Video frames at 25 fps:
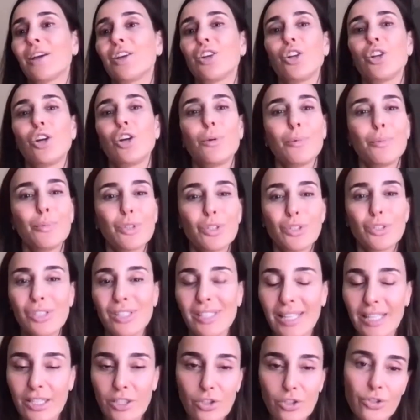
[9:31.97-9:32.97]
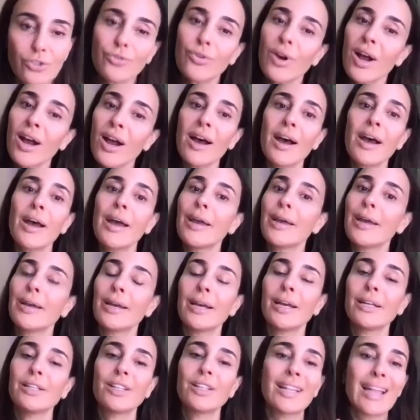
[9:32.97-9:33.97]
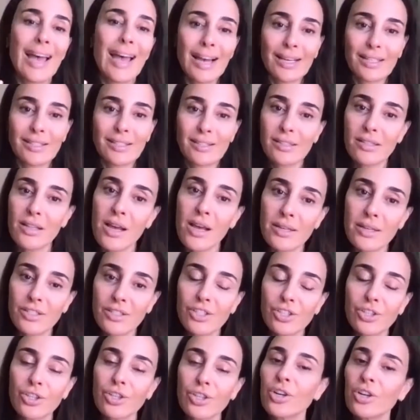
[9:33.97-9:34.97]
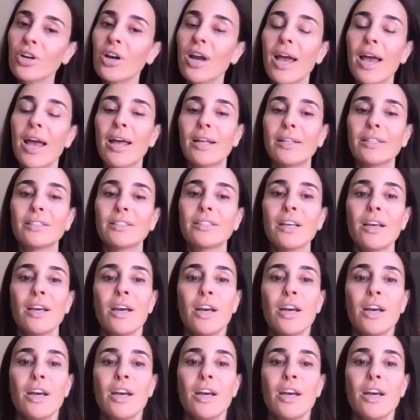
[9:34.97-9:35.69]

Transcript: you know your skin's dry it lacks luster and